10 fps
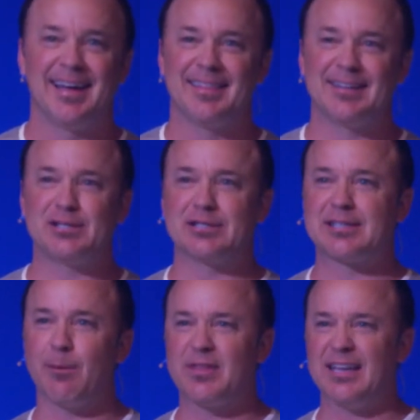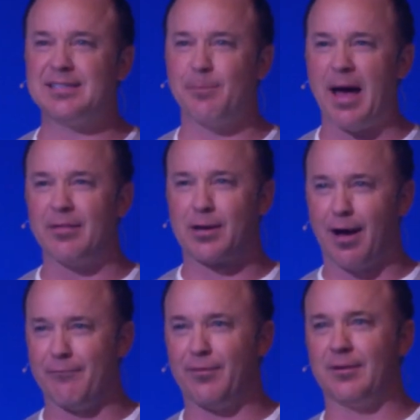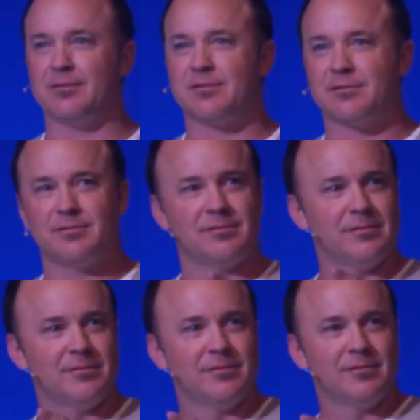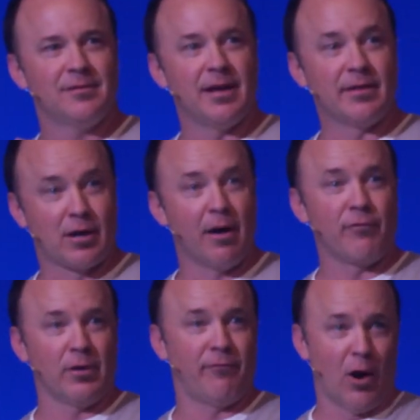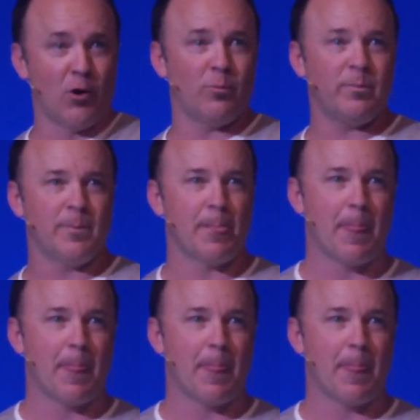There's just some things about the comforts and the comfort of home